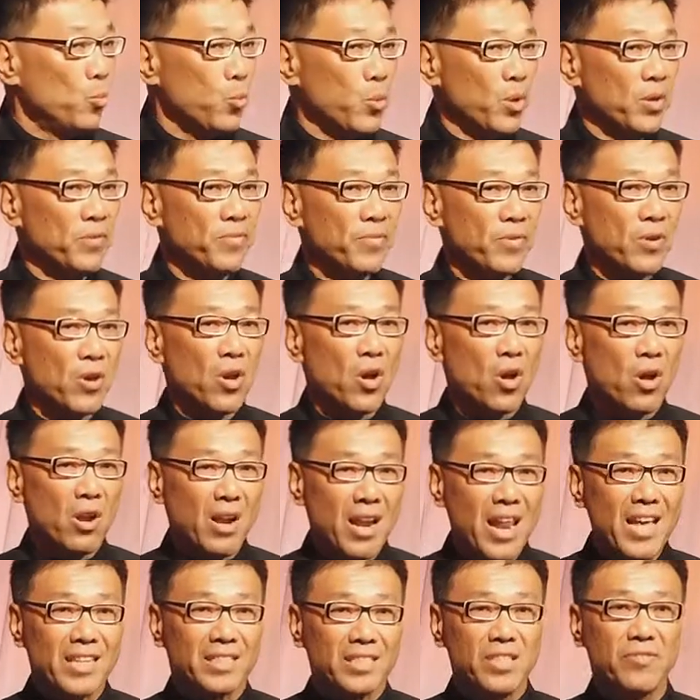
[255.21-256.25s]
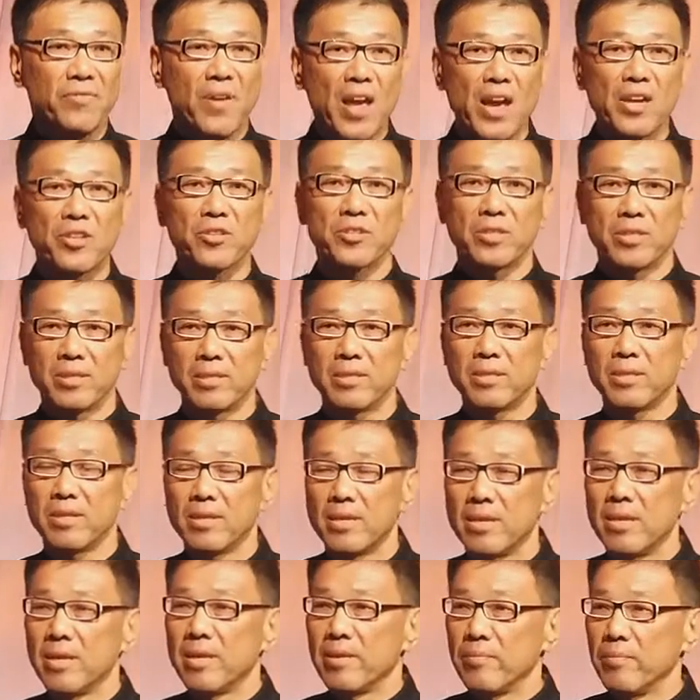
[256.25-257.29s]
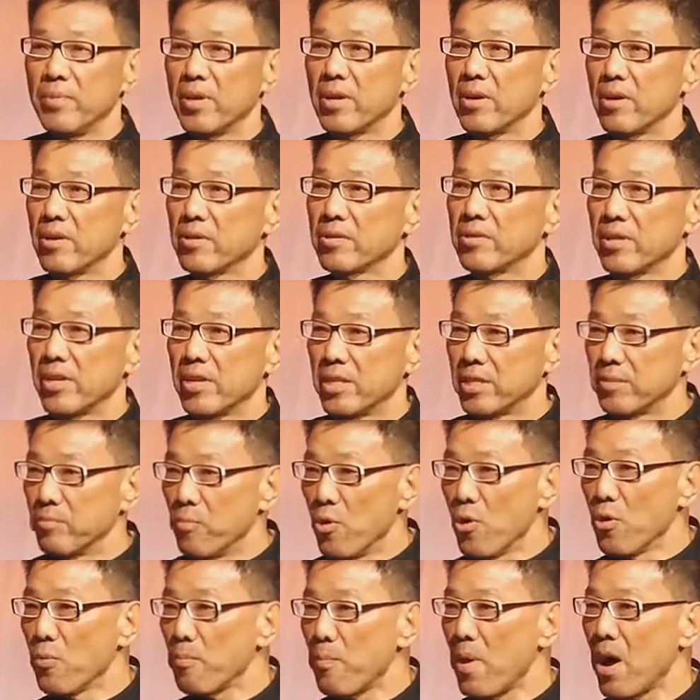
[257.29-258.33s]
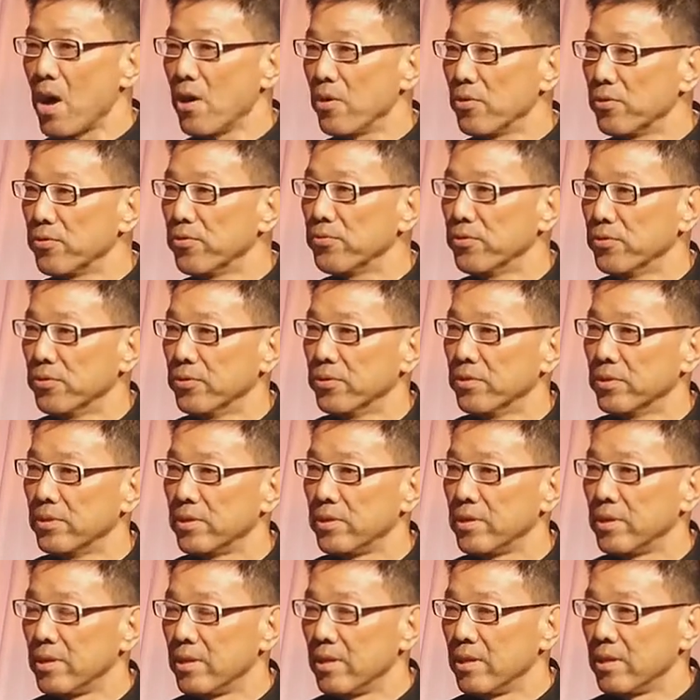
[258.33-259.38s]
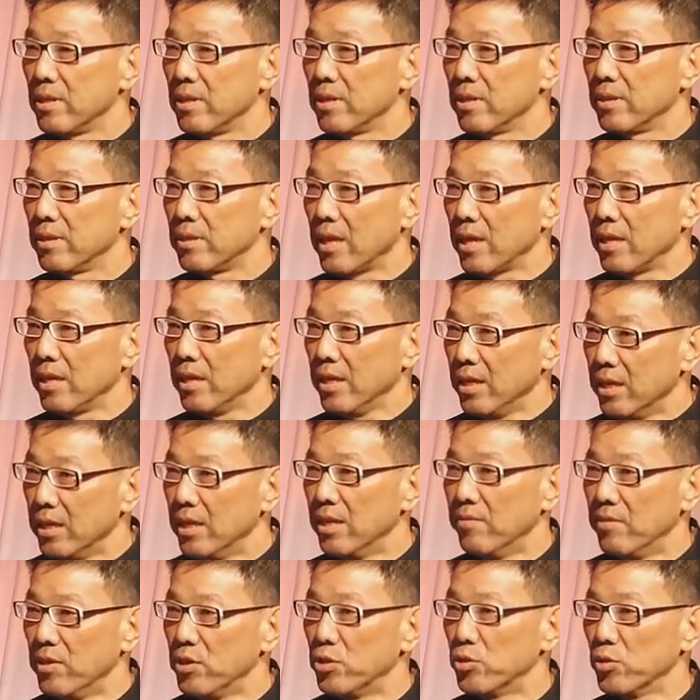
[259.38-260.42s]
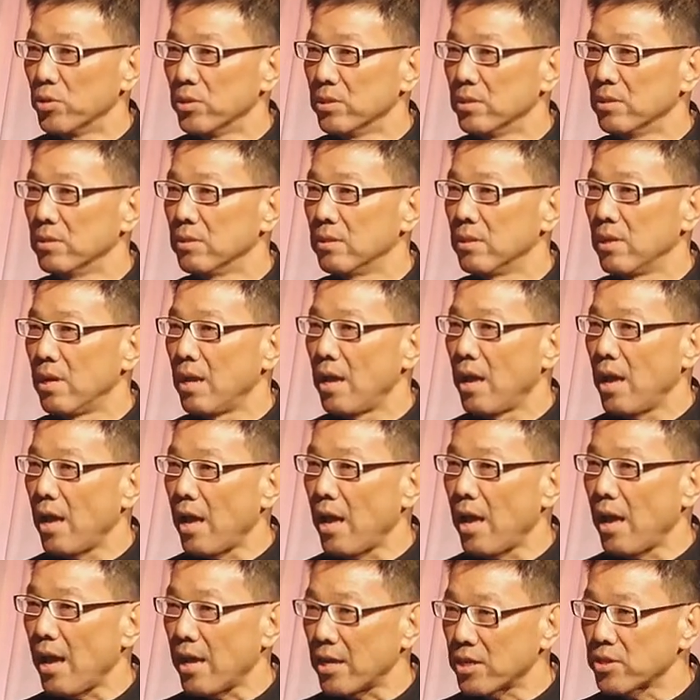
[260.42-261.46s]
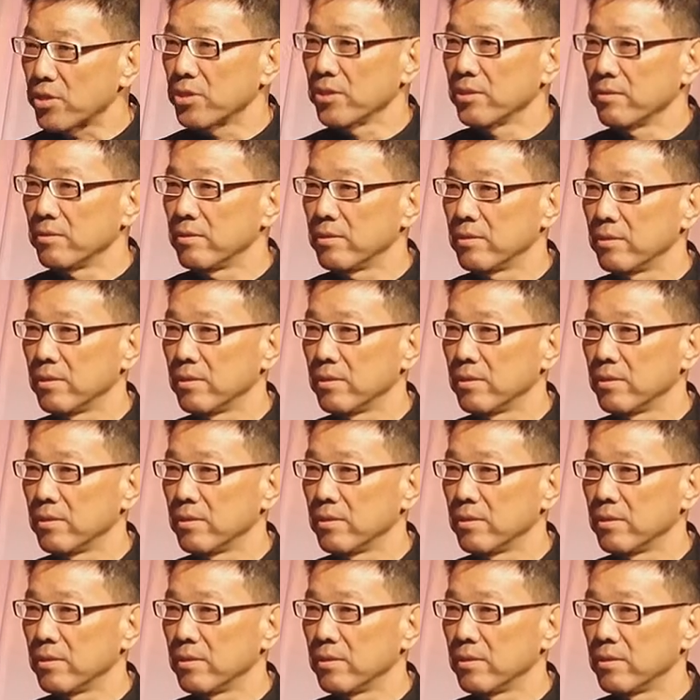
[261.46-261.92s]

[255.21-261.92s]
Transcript: With collective action because it is more powerful than individual action.